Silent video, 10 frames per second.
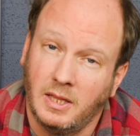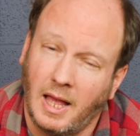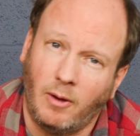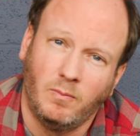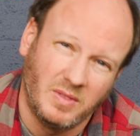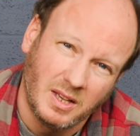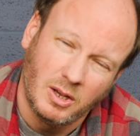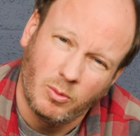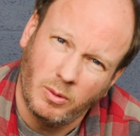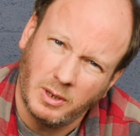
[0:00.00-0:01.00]
Now,
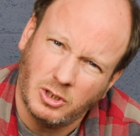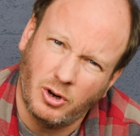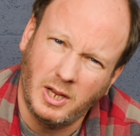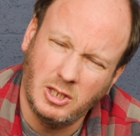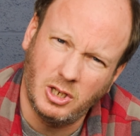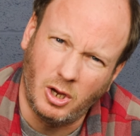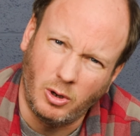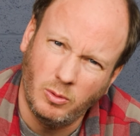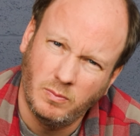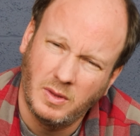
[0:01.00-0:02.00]
what I'm going to try and do